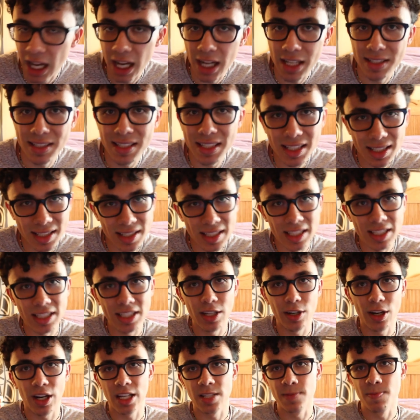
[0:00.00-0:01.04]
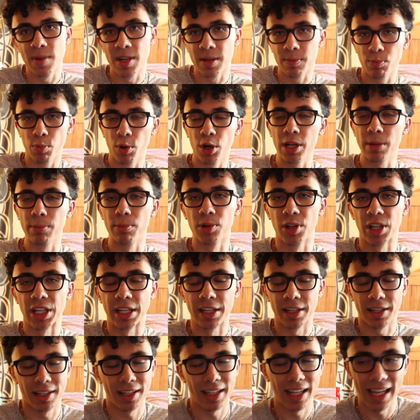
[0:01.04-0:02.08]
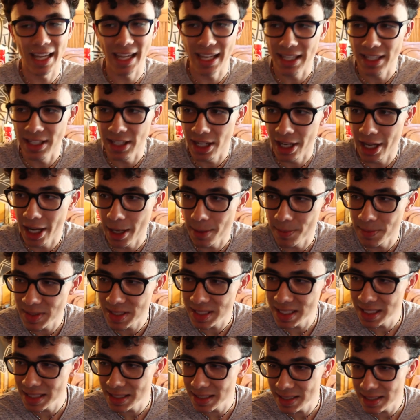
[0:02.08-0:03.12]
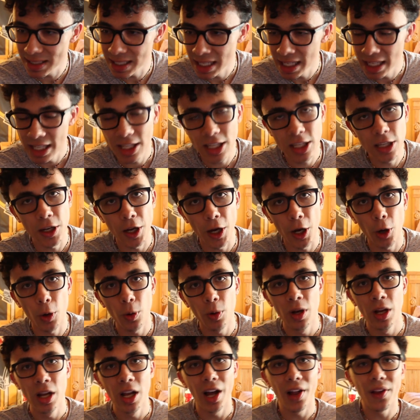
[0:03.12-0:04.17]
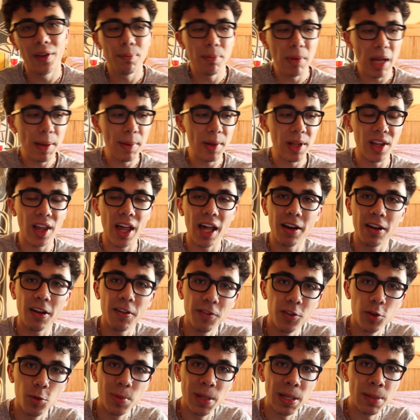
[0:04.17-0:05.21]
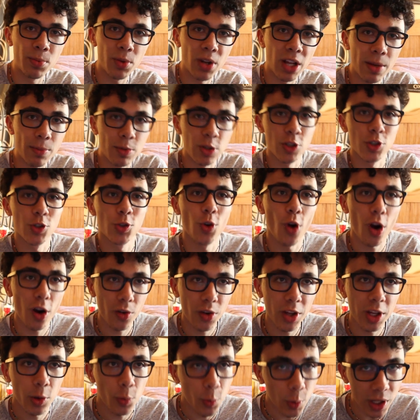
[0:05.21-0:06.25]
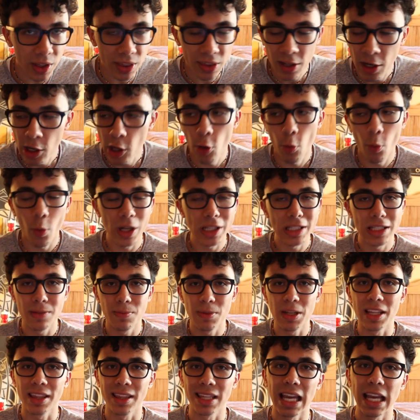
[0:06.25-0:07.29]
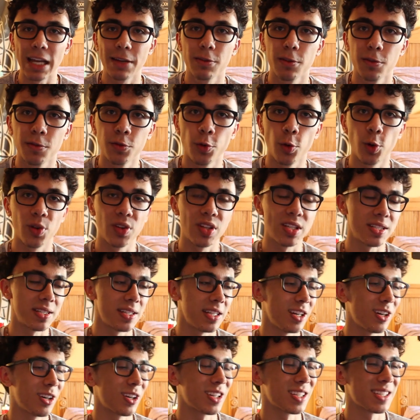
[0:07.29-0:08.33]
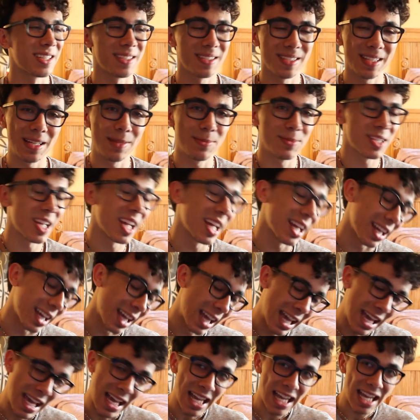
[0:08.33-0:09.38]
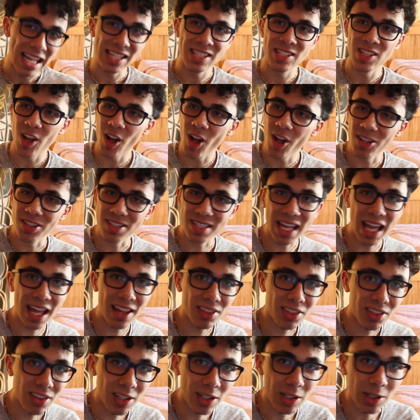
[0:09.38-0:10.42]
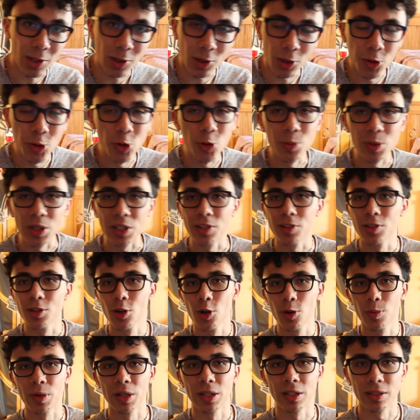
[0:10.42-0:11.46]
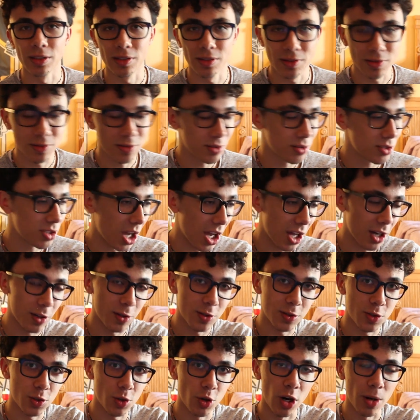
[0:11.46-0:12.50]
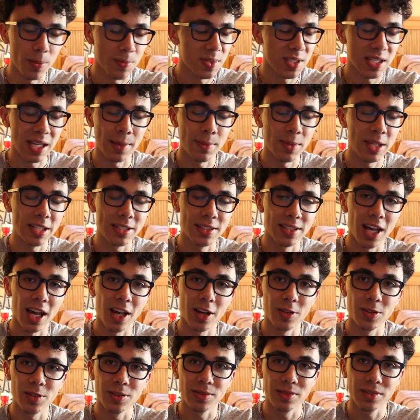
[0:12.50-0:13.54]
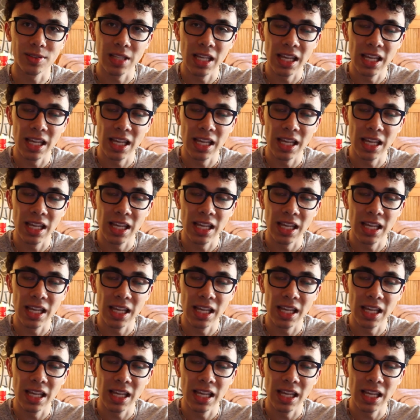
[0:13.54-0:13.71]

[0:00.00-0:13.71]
Uh, since this year has been pretty bleak, and um, since, you know, maybe a lot, a few people have been struggling with what to be thankful for this year, because it seems like it's all death and gloom and doom and Donald Trump's, I mean, Donald...